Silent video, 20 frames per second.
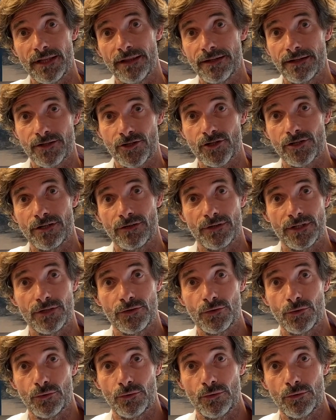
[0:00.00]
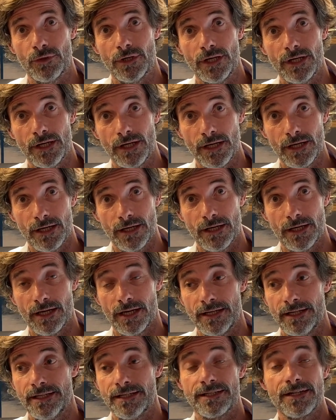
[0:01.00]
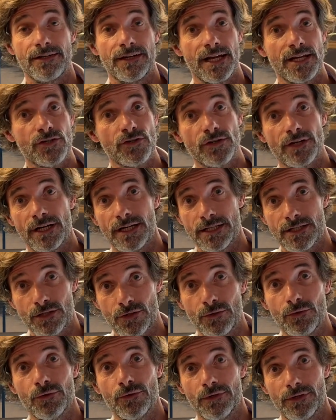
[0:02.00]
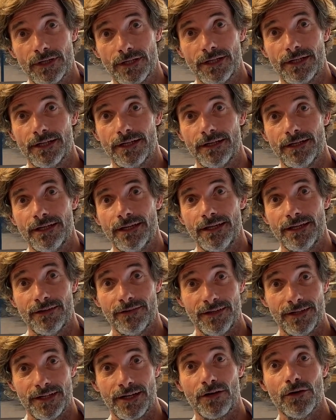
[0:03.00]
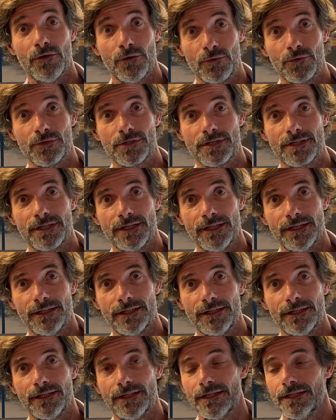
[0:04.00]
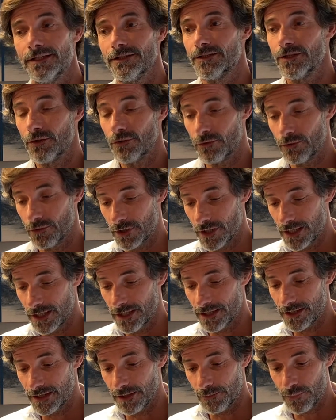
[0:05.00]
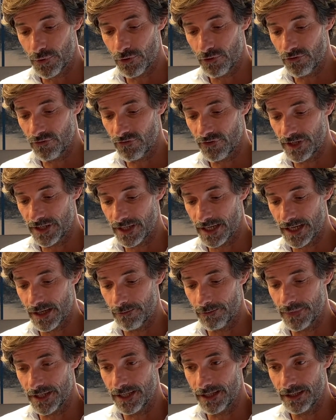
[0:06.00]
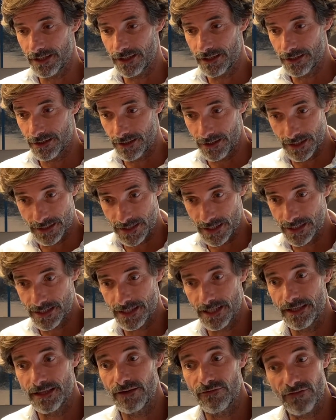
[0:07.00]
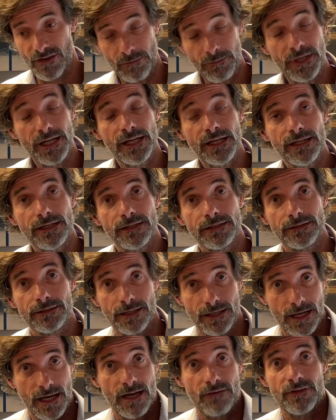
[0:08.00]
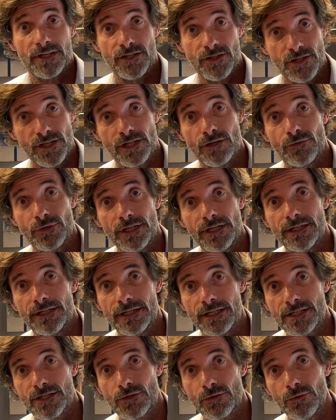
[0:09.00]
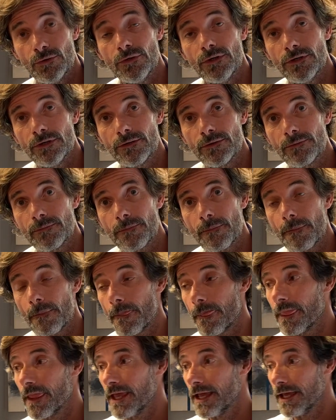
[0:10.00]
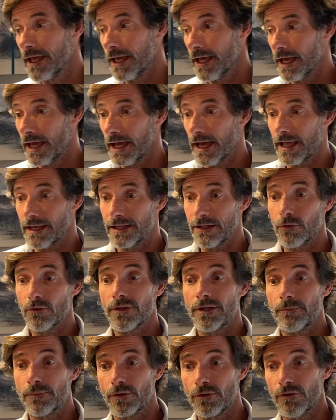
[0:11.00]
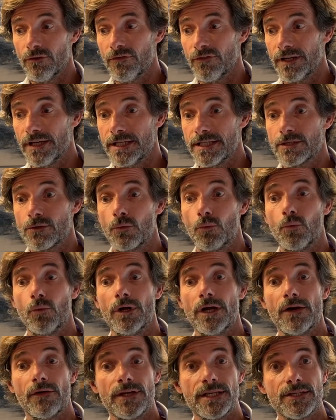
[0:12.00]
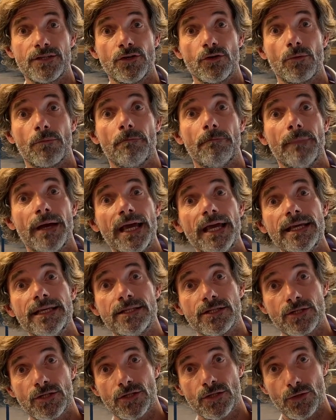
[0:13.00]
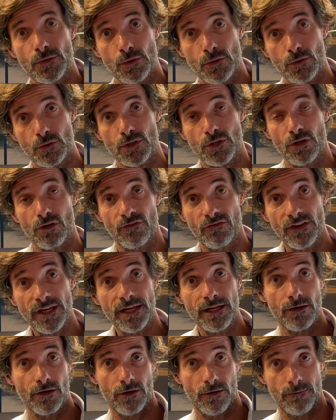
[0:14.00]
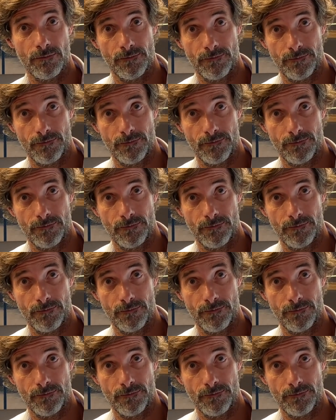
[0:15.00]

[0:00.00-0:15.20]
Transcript: their children to an international school here in the coast. So the proof can be, as I say, the family having children in a school, and the other proof is where is your main source of income.